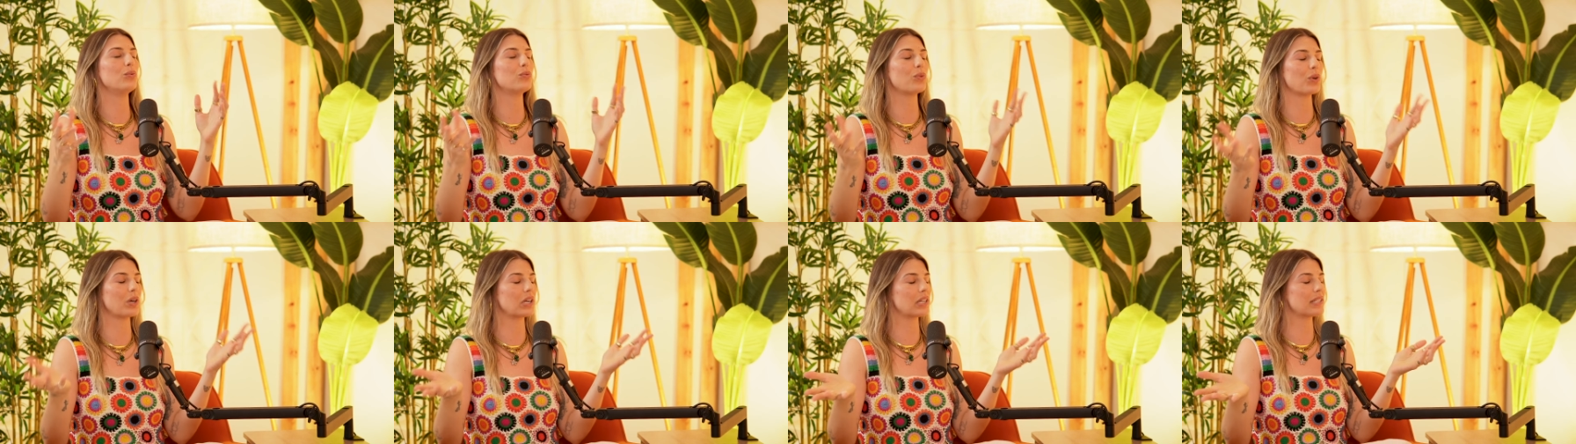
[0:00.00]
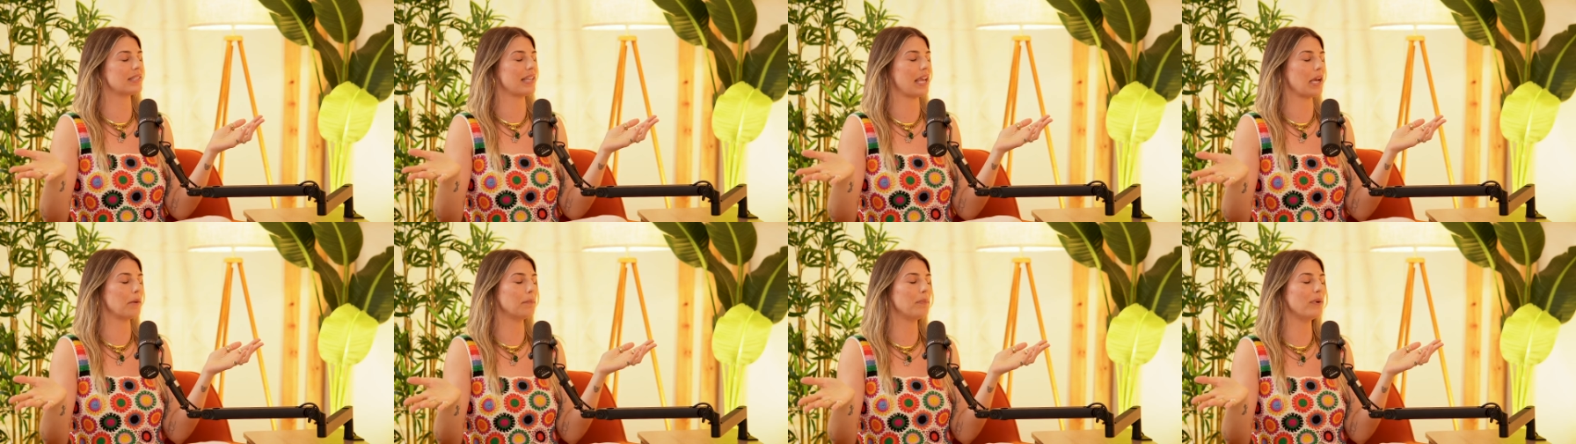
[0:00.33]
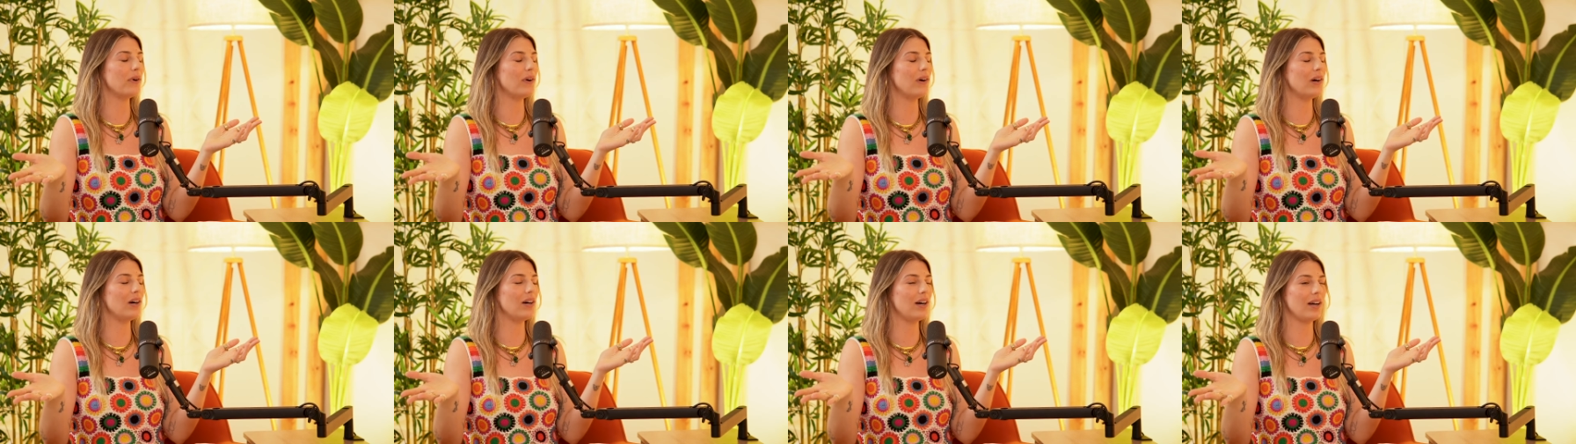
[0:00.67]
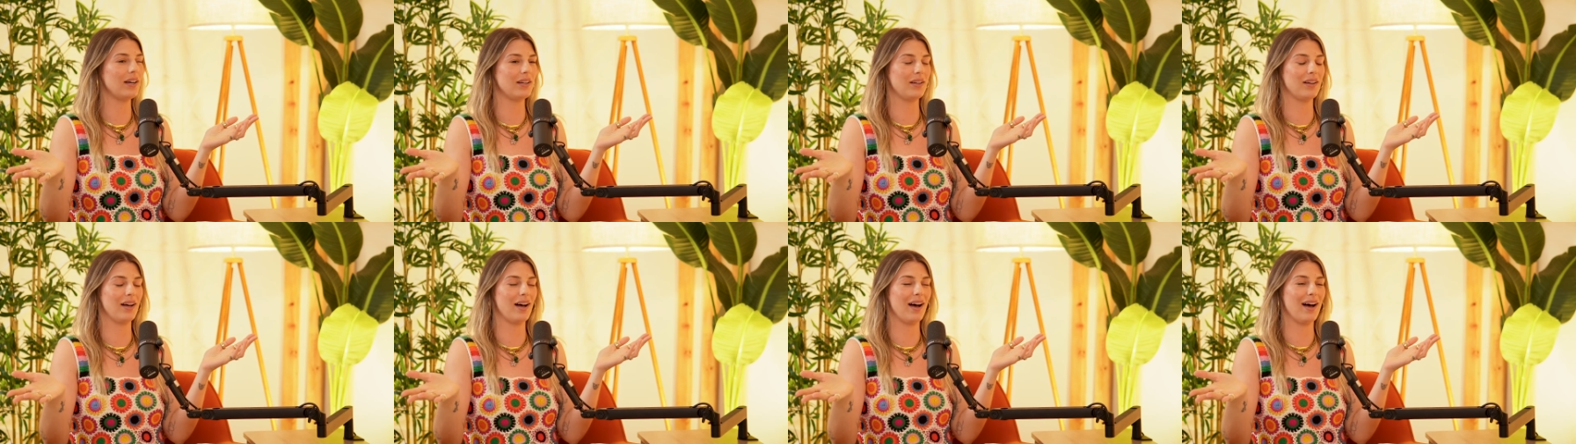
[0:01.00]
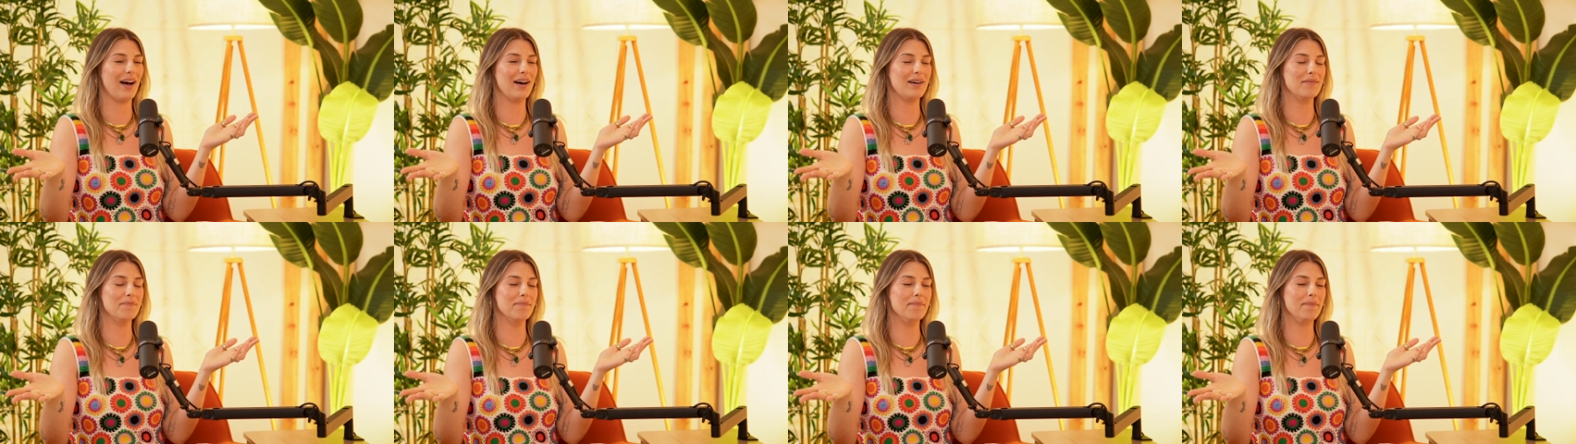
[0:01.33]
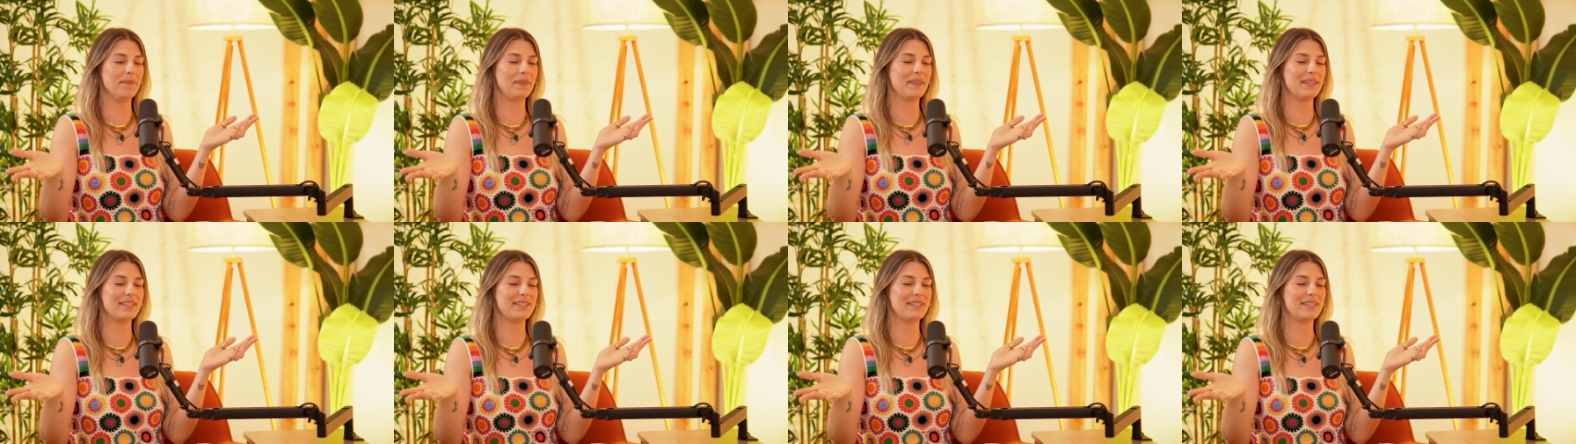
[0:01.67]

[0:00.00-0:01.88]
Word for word: For example, um,